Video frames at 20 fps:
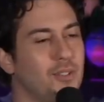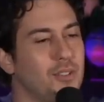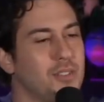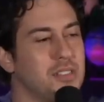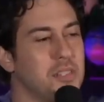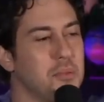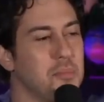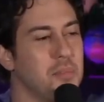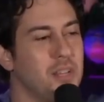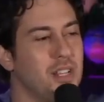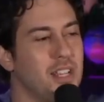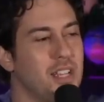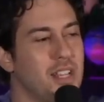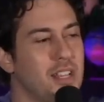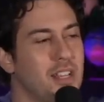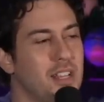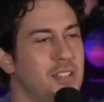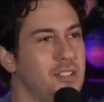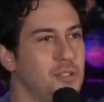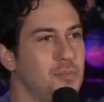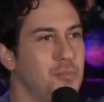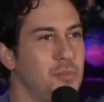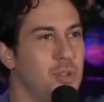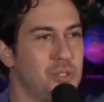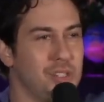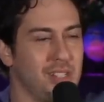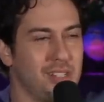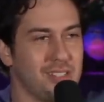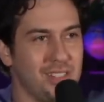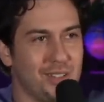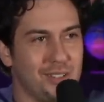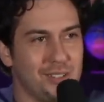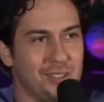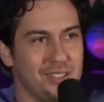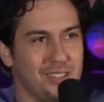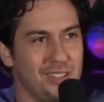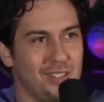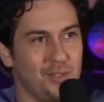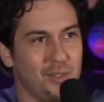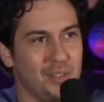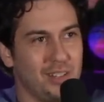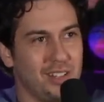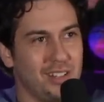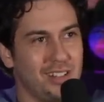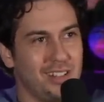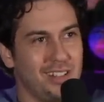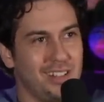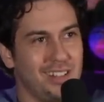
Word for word: for somebody and then music sounds different,